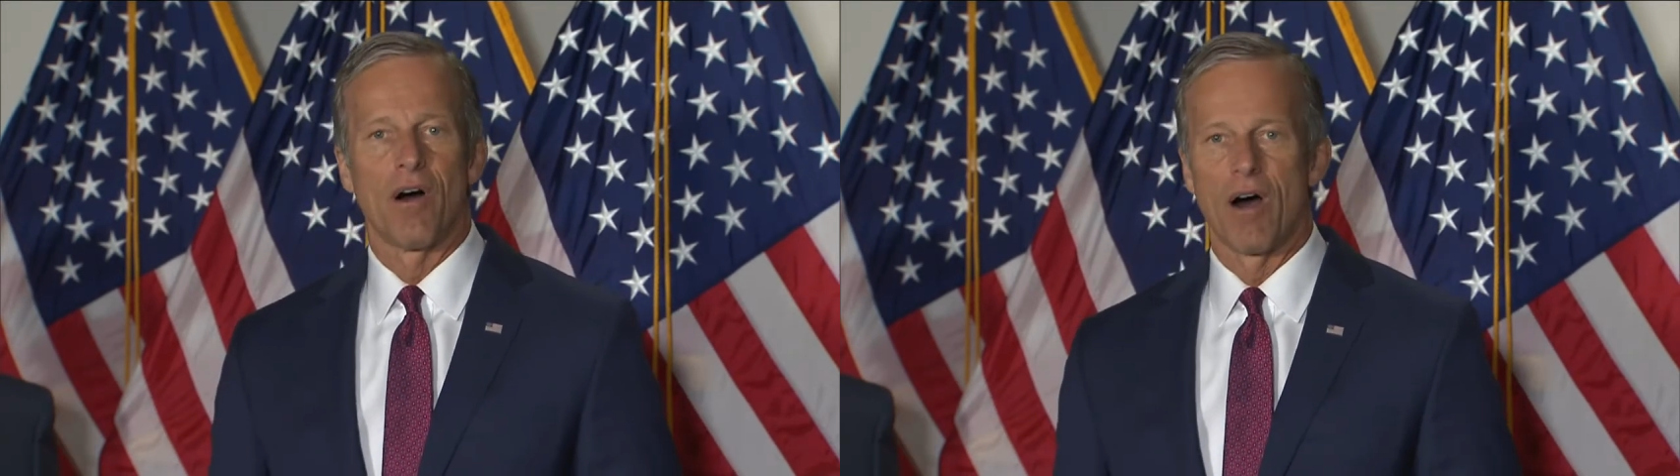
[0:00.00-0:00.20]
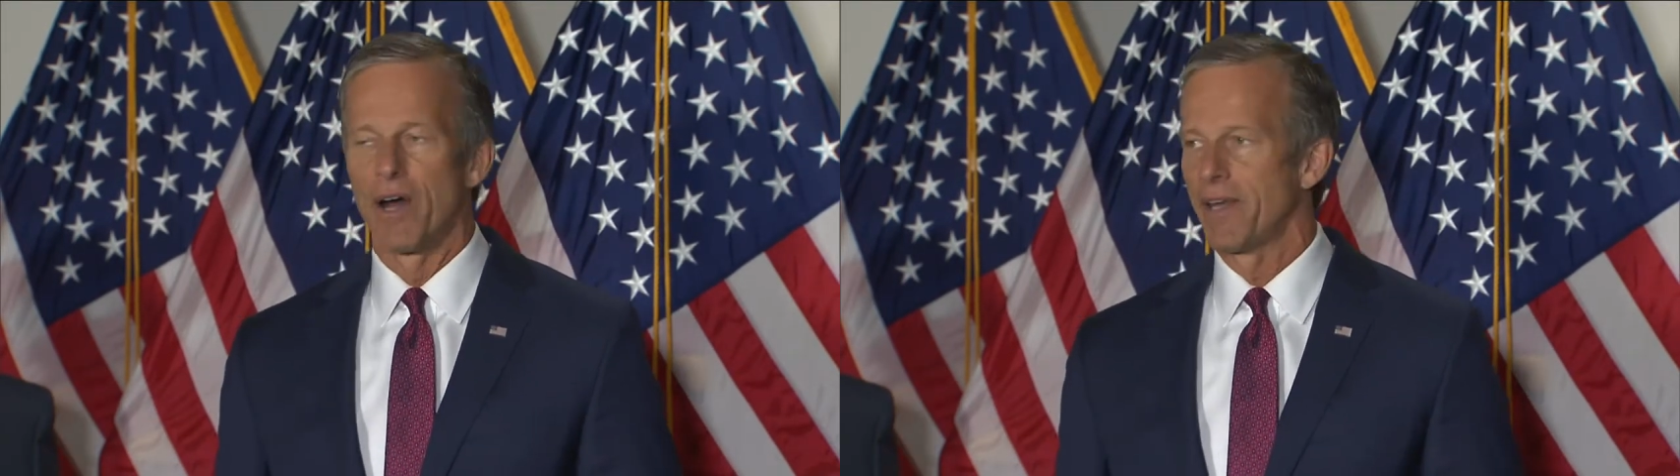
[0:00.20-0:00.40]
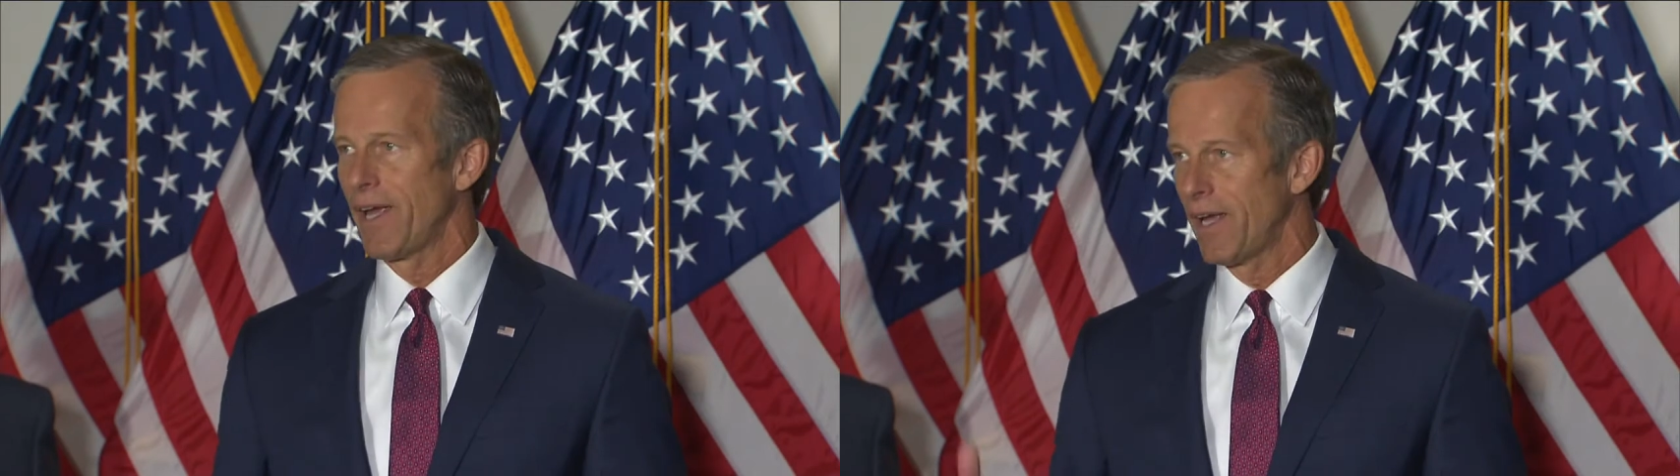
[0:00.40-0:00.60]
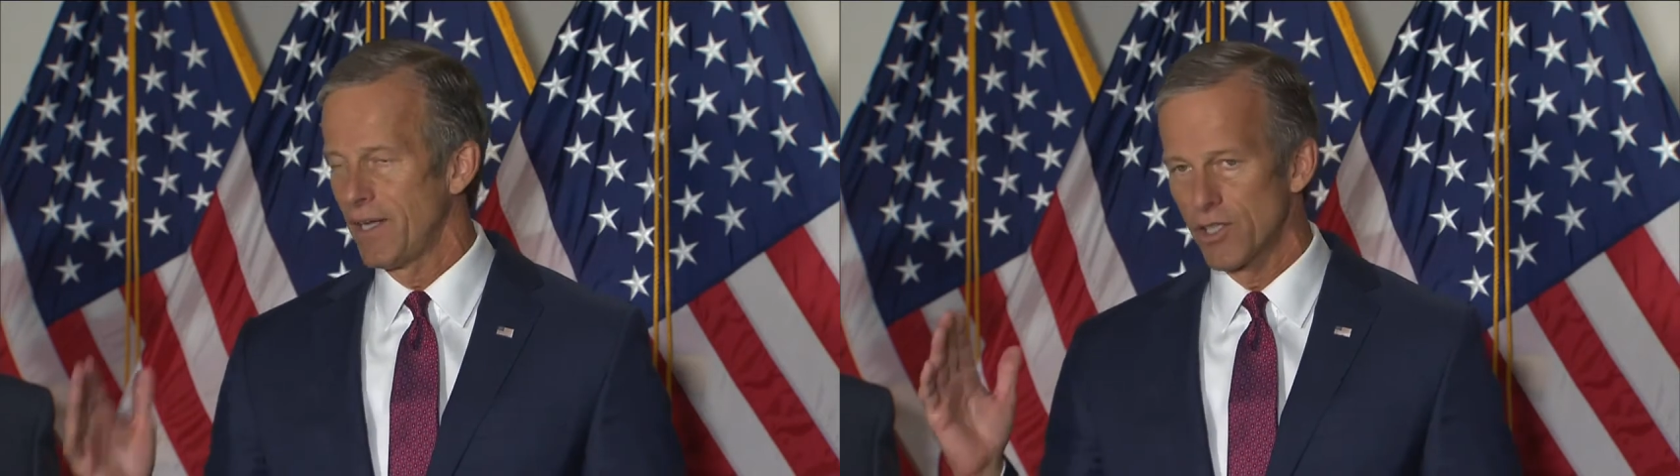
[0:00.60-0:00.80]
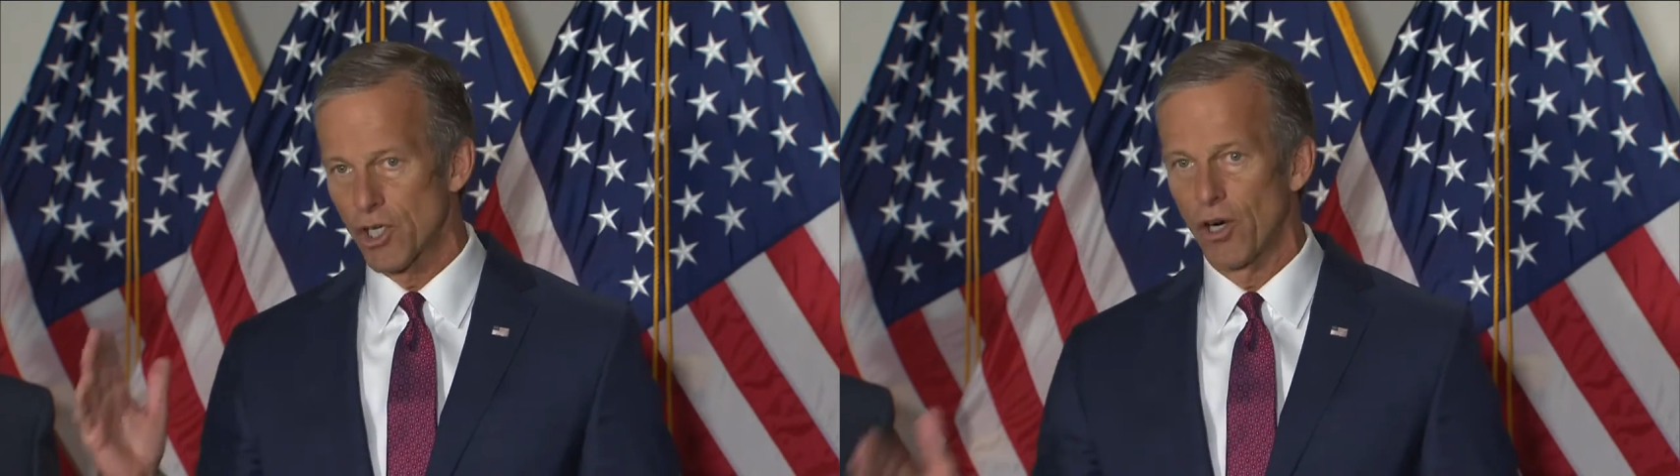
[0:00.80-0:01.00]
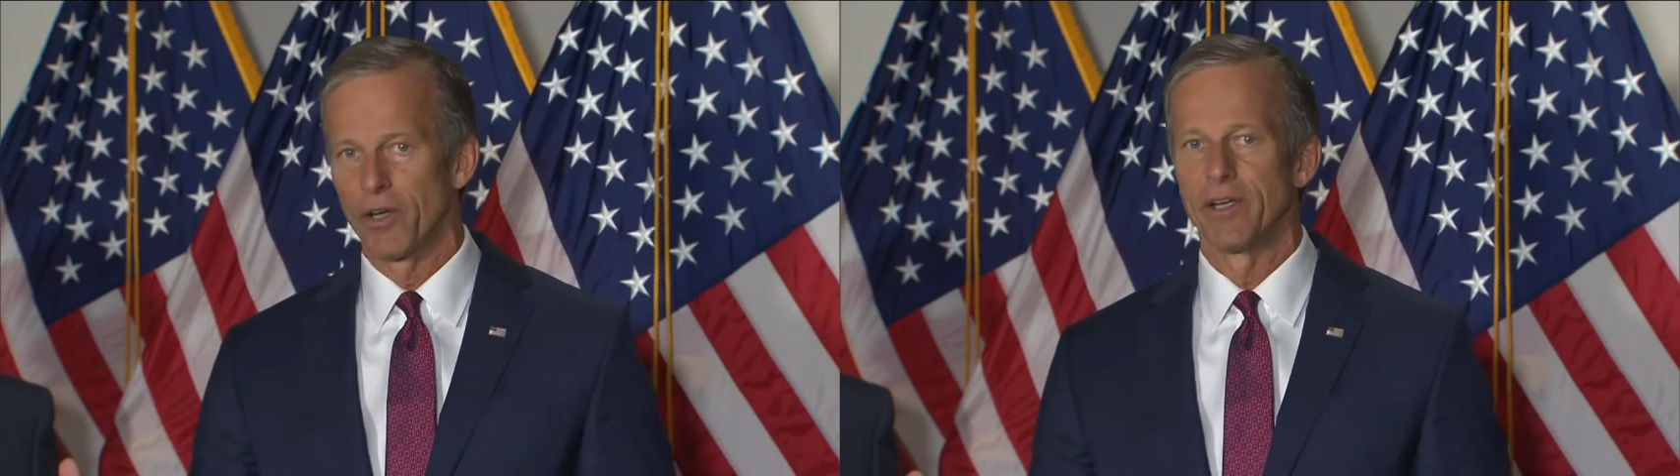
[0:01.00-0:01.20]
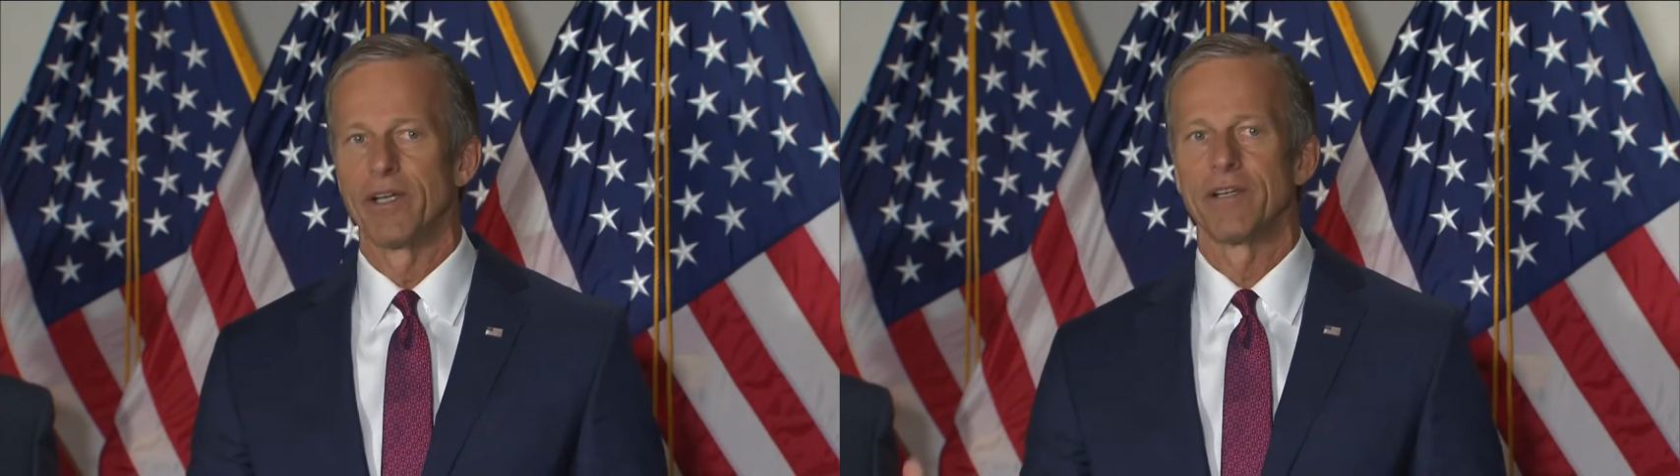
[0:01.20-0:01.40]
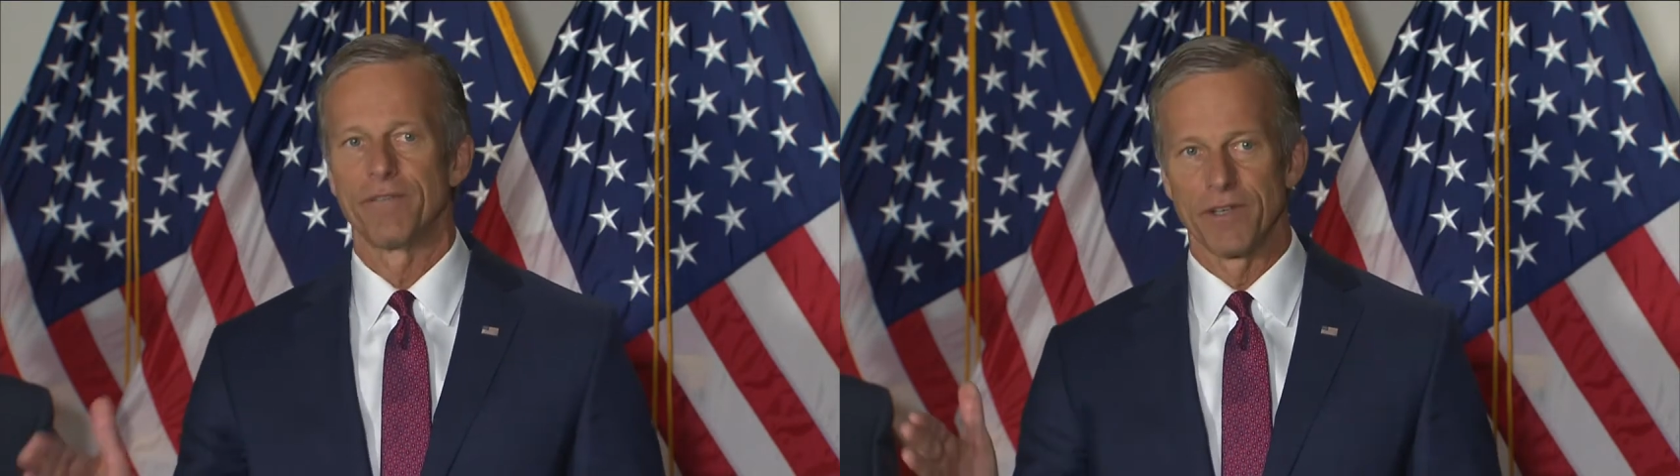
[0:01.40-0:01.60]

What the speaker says: on a targeted,